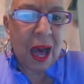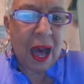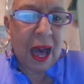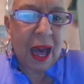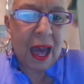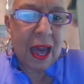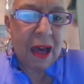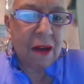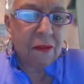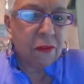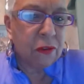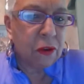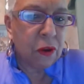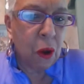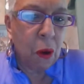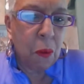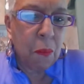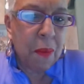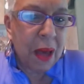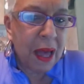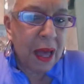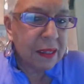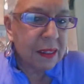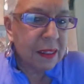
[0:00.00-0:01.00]
I have no
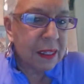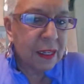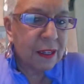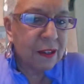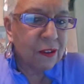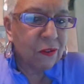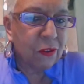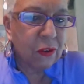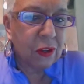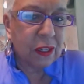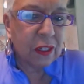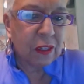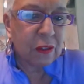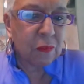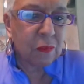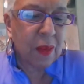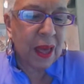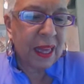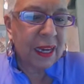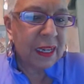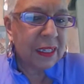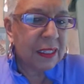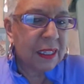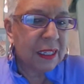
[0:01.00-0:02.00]
basis for the
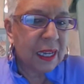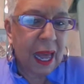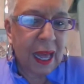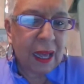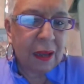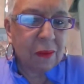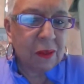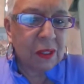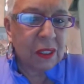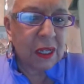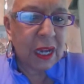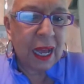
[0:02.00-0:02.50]
Spanish language.